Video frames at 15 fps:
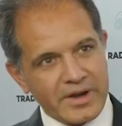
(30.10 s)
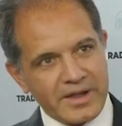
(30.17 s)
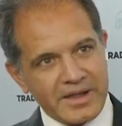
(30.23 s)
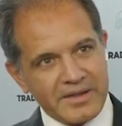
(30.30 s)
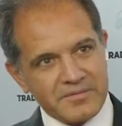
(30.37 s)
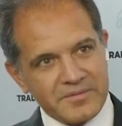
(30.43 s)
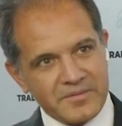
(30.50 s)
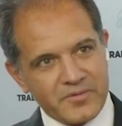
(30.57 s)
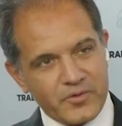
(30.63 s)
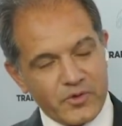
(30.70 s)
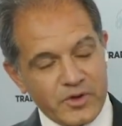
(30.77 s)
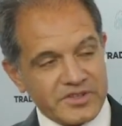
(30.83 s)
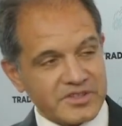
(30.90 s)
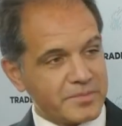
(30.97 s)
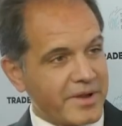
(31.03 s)
I'm
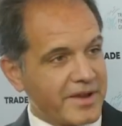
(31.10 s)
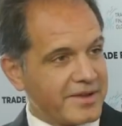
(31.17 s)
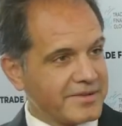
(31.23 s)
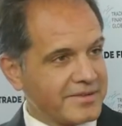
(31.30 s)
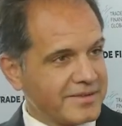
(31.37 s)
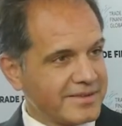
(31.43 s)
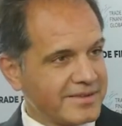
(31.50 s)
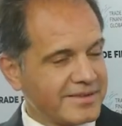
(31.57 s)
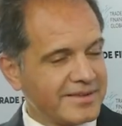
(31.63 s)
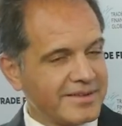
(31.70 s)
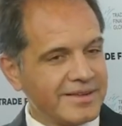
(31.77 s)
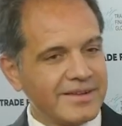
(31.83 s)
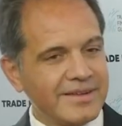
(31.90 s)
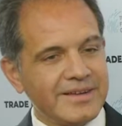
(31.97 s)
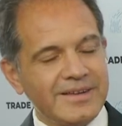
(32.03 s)
from Spain.
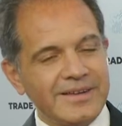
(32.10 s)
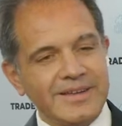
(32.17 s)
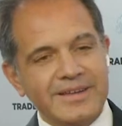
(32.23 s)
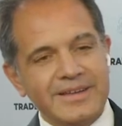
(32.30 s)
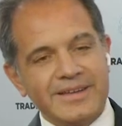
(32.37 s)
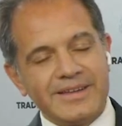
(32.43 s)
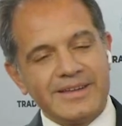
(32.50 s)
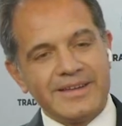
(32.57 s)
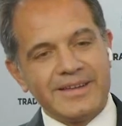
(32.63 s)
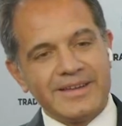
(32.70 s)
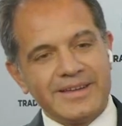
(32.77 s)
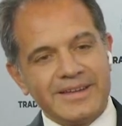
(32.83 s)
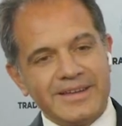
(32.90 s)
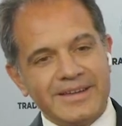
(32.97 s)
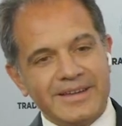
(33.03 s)

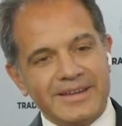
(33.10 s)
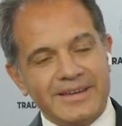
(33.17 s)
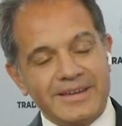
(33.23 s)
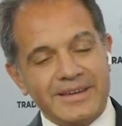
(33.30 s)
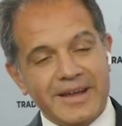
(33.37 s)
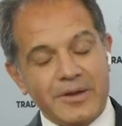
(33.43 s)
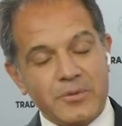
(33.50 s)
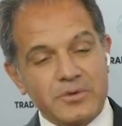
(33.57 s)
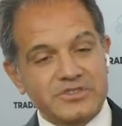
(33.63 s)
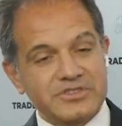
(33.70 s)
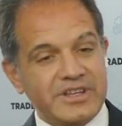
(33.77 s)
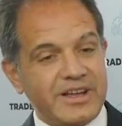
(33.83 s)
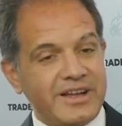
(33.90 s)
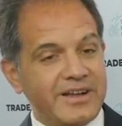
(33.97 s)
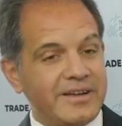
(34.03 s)
I was
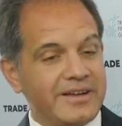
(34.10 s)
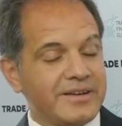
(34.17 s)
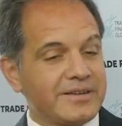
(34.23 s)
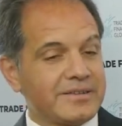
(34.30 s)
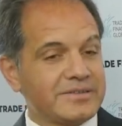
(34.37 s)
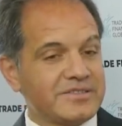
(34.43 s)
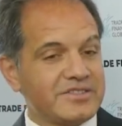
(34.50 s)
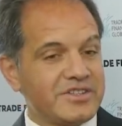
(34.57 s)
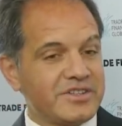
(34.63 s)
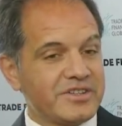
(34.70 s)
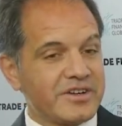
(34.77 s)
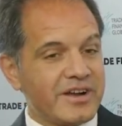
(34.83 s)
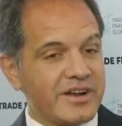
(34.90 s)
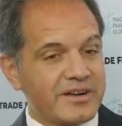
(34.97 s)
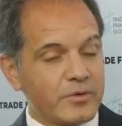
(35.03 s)
a
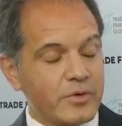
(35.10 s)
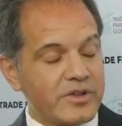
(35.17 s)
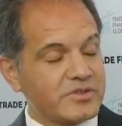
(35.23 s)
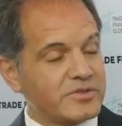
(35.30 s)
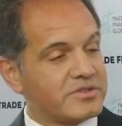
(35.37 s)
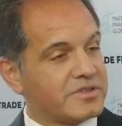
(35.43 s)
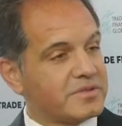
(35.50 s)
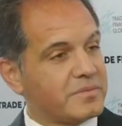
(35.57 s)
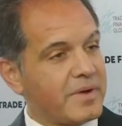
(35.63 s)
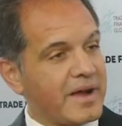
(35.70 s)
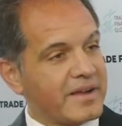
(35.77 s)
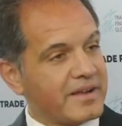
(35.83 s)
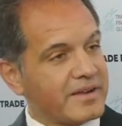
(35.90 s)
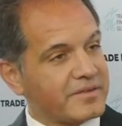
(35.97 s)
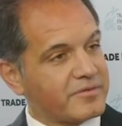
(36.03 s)
general relationship
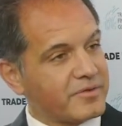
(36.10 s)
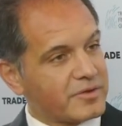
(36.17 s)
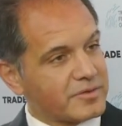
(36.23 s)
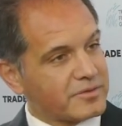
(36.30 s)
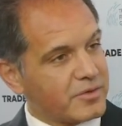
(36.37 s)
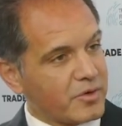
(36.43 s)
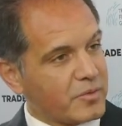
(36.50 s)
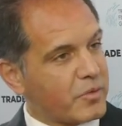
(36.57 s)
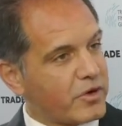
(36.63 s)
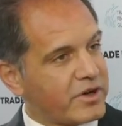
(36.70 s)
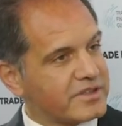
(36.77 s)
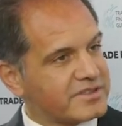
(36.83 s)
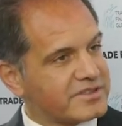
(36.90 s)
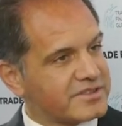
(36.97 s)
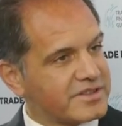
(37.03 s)
banker for
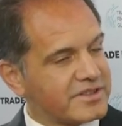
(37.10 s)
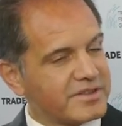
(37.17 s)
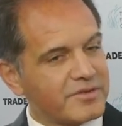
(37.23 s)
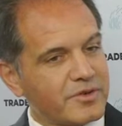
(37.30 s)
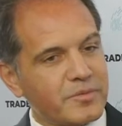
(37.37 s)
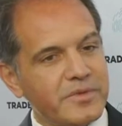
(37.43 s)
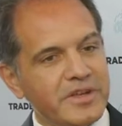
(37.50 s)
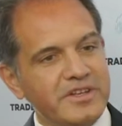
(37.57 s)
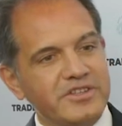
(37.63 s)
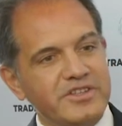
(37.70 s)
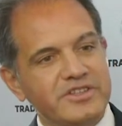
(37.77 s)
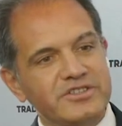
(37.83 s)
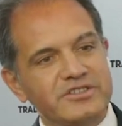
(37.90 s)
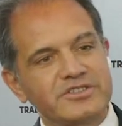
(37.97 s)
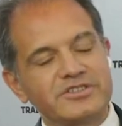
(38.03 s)
corporates for many
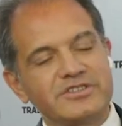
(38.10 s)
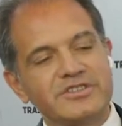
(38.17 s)
years.